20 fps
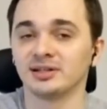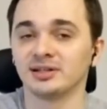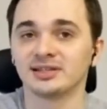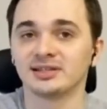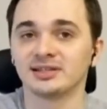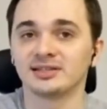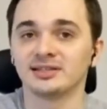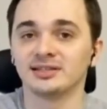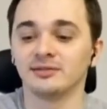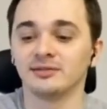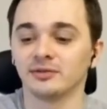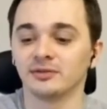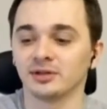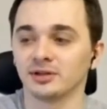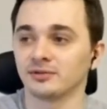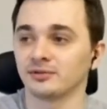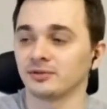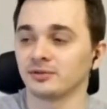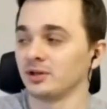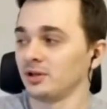does
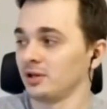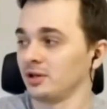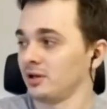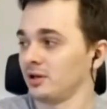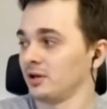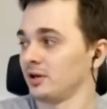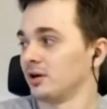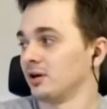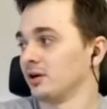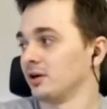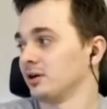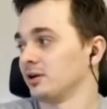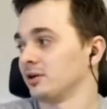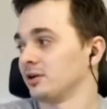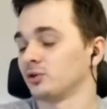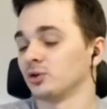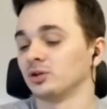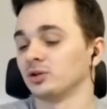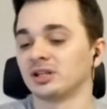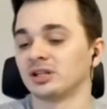indeed
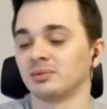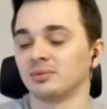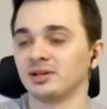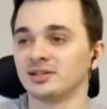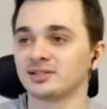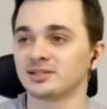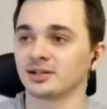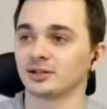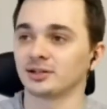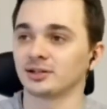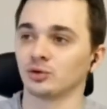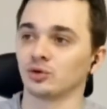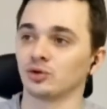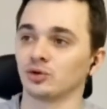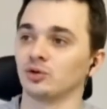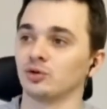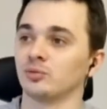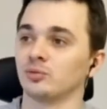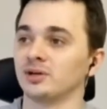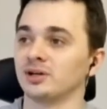invoke the
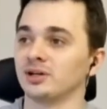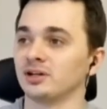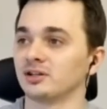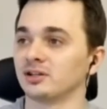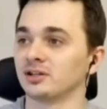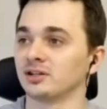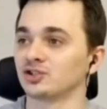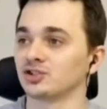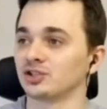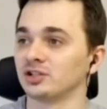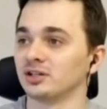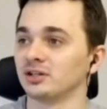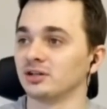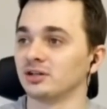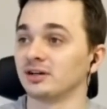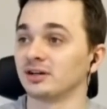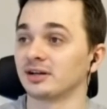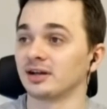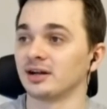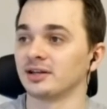symbol table
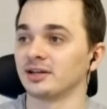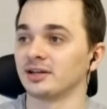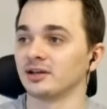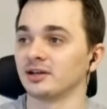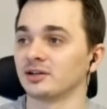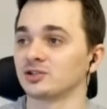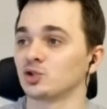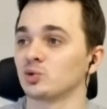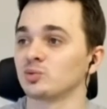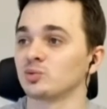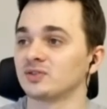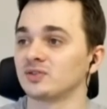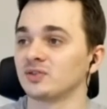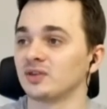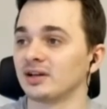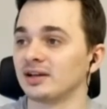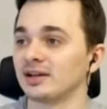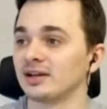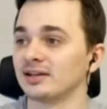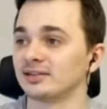that we
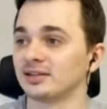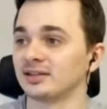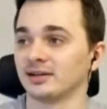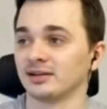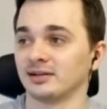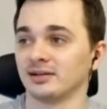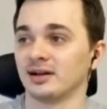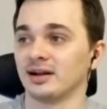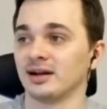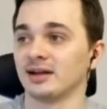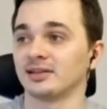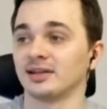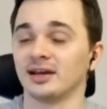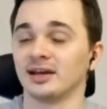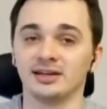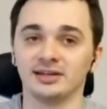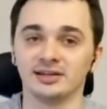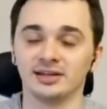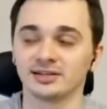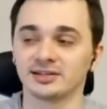found
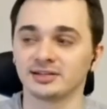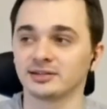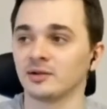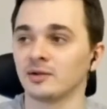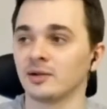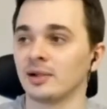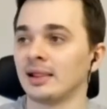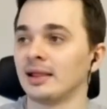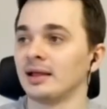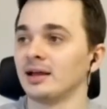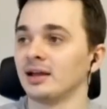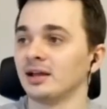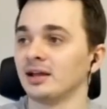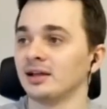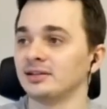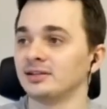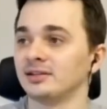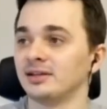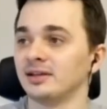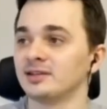previously. Actually,
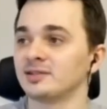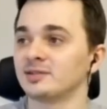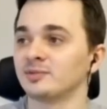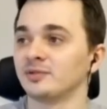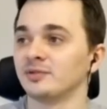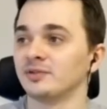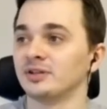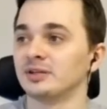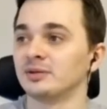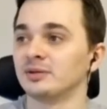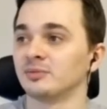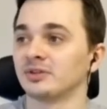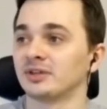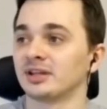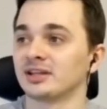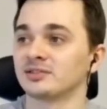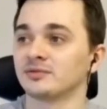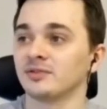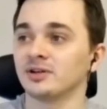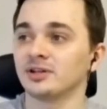that's it.
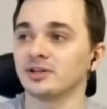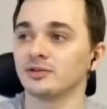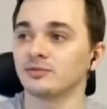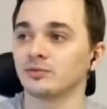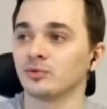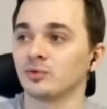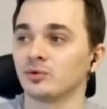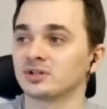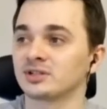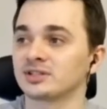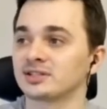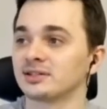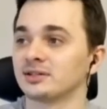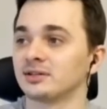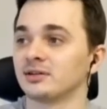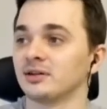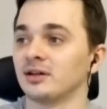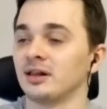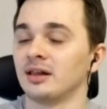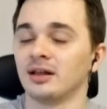
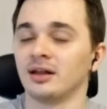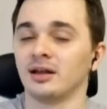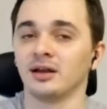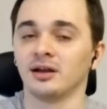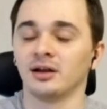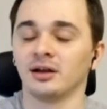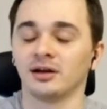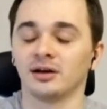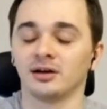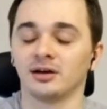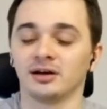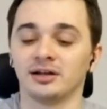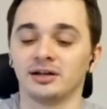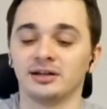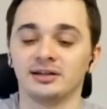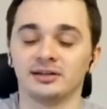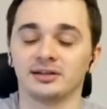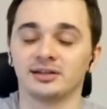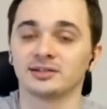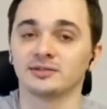Here you see the
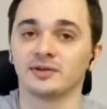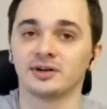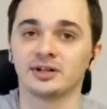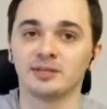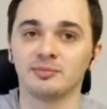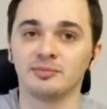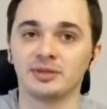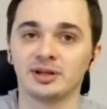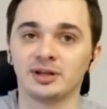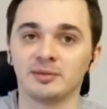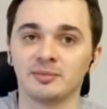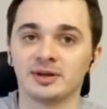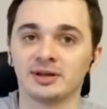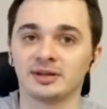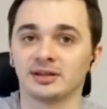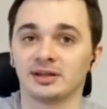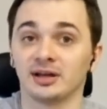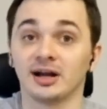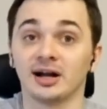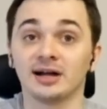function name,
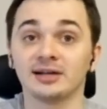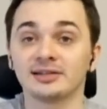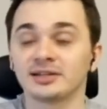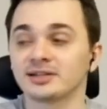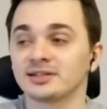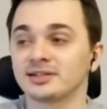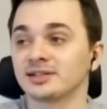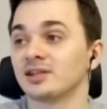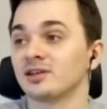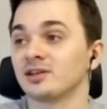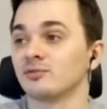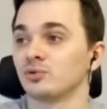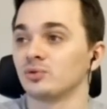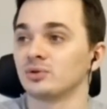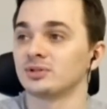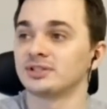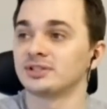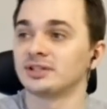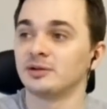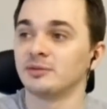the
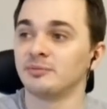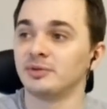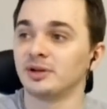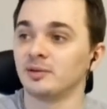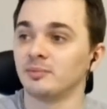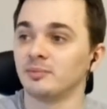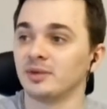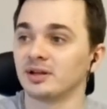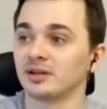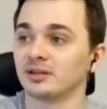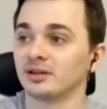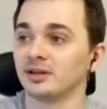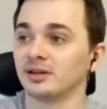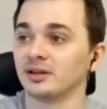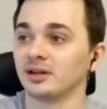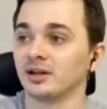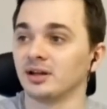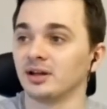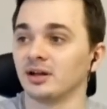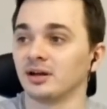variable name,
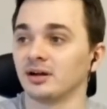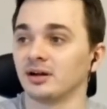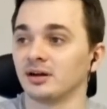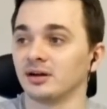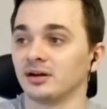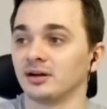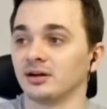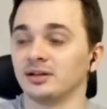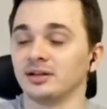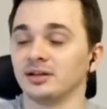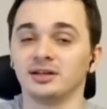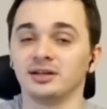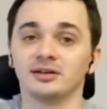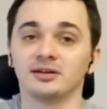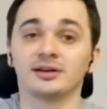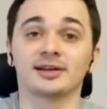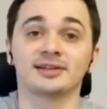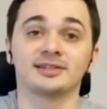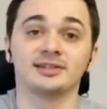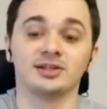the address
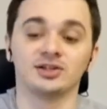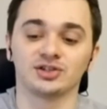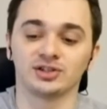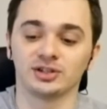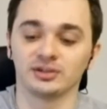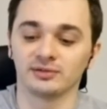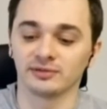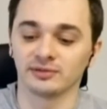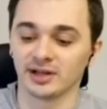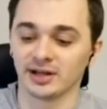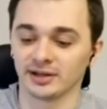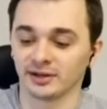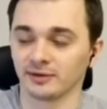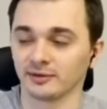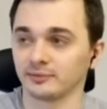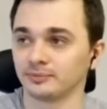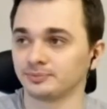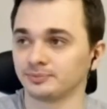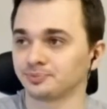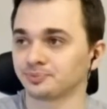of the function or
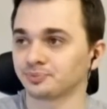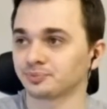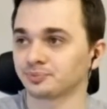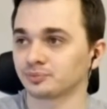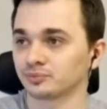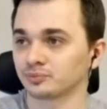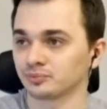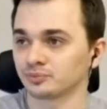variable,